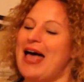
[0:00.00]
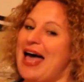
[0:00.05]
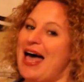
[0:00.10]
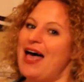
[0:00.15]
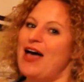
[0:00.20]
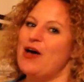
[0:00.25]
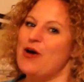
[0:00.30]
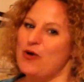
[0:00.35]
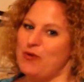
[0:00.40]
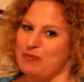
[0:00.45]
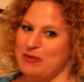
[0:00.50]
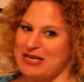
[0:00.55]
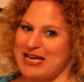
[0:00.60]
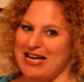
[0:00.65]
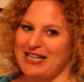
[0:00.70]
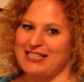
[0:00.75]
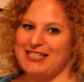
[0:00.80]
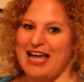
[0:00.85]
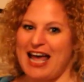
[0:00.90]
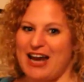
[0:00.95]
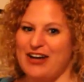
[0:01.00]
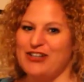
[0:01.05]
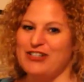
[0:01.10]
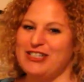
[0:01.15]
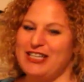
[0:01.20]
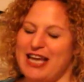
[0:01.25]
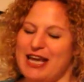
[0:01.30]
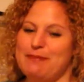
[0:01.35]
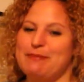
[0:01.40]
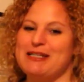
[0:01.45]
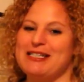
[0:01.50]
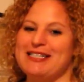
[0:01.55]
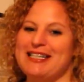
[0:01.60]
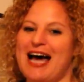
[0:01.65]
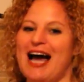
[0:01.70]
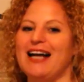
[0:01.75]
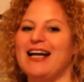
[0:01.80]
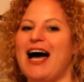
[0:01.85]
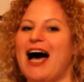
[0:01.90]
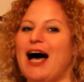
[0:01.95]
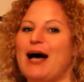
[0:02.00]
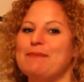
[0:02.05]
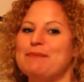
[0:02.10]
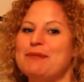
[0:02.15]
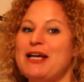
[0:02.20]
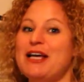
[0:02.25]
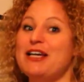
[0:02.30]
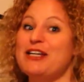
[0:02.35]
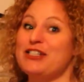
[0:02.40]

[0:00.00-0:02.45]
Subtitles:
at OBXentertainment.com,